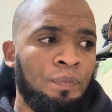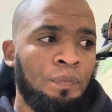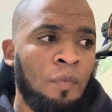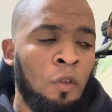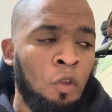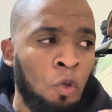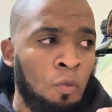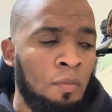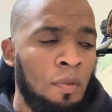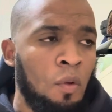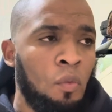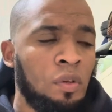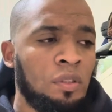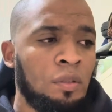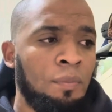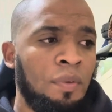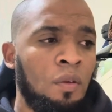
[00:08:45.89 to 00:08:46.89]

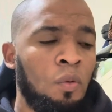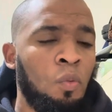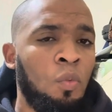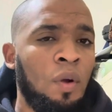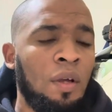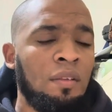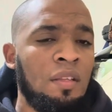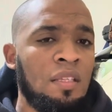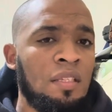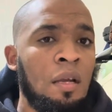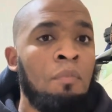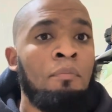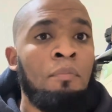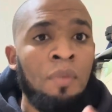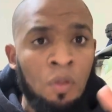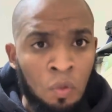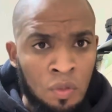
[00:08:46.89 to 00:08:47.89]
will be what is
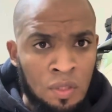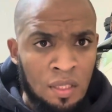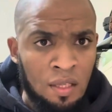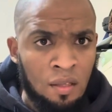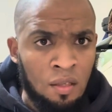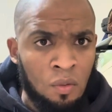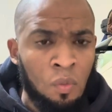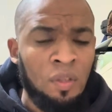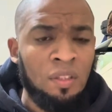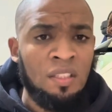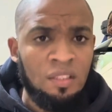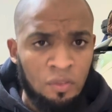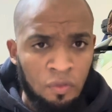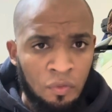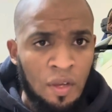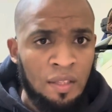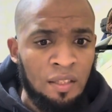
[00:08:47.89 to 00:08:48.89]
amusing, what is
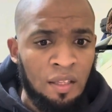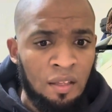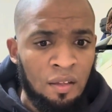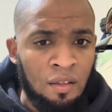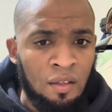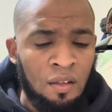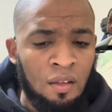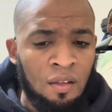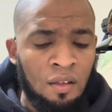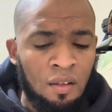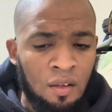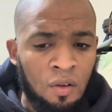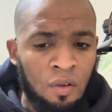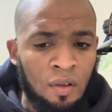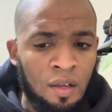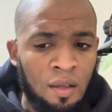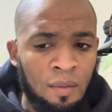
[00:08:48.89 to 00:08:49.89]
funny,
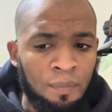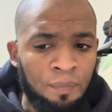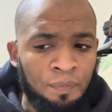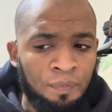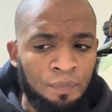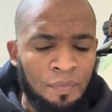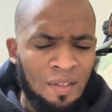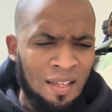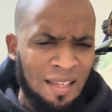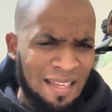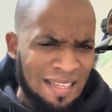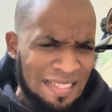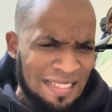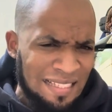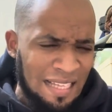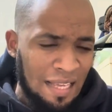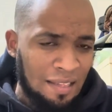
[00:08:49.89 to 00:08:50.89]
okay?
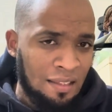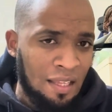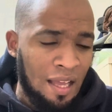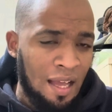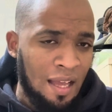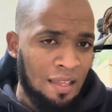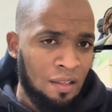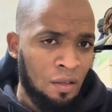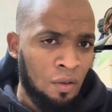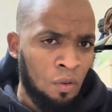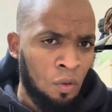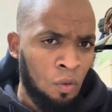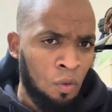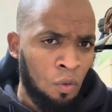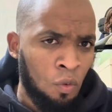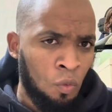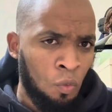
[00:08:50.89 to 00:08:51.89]
Satire,
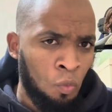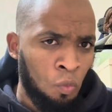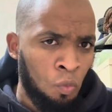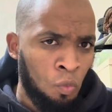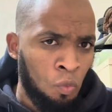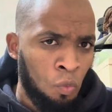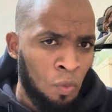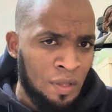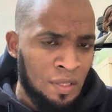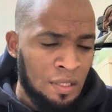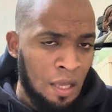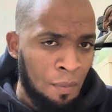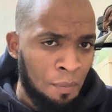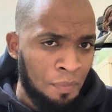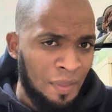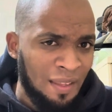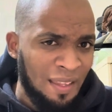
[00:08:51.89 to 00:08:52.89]
when
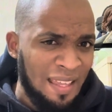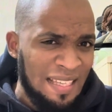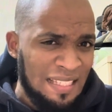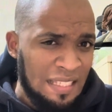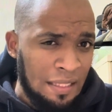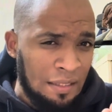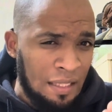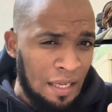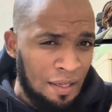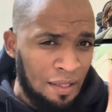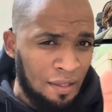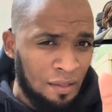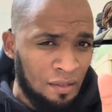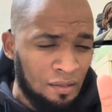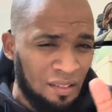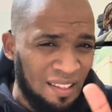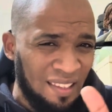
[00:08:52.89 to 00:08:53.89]
something is
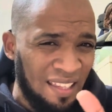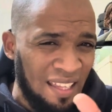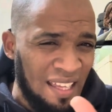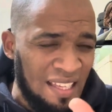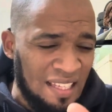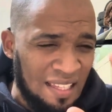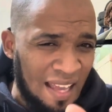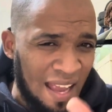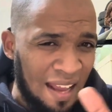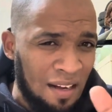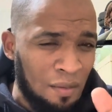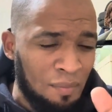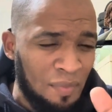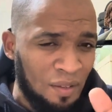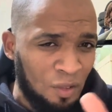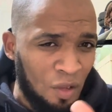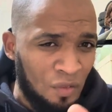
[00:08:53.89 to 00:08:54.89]
satirical, there is an
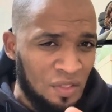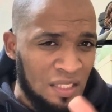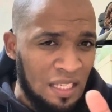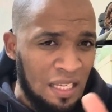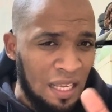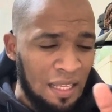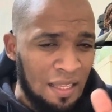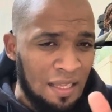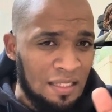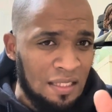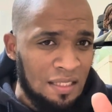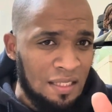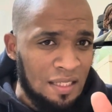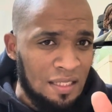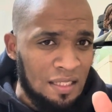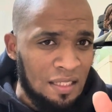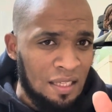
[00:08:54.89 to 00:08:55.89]
element of
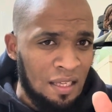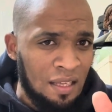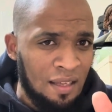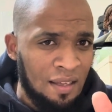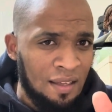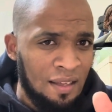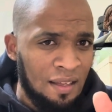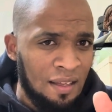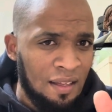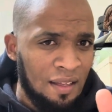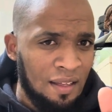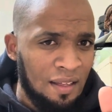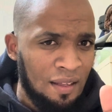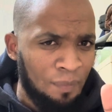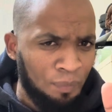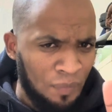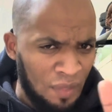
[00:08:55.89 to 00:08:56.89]
seriousness
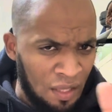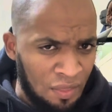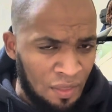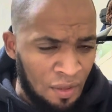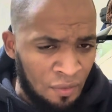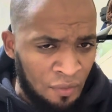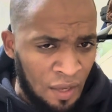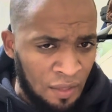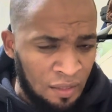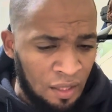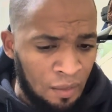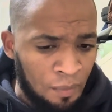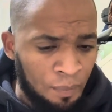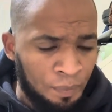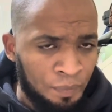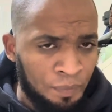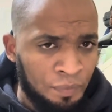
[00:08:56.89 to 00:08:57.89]
in the funny.
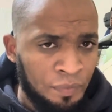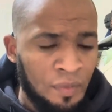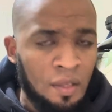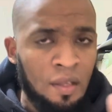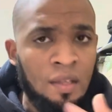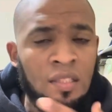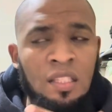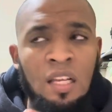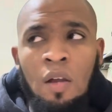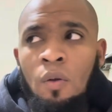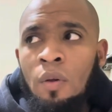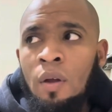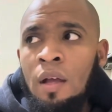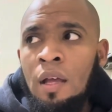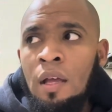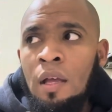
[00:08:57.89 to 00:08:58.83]
So